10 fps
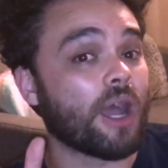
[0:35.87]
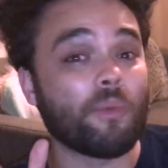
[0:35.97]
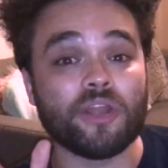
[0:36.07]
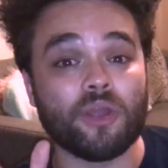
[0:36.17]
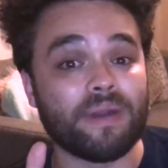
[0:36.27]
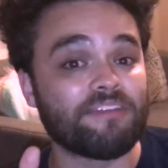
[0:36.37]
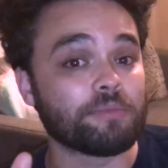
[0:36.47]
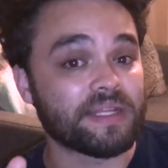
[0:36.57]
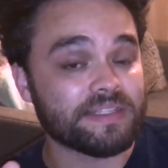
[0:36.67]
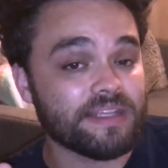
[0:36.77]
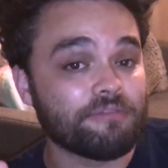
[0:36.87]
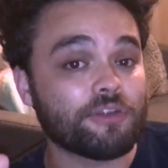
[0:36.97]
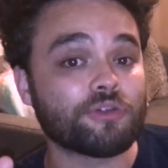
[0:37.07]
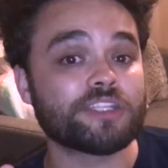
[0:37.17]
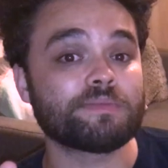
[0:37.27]
I want to know what everybody did
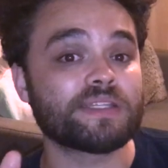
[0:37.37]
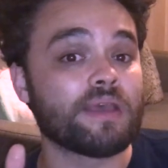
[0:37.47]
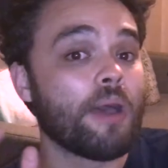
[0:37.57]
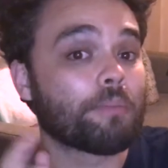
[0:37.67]
for Christmas.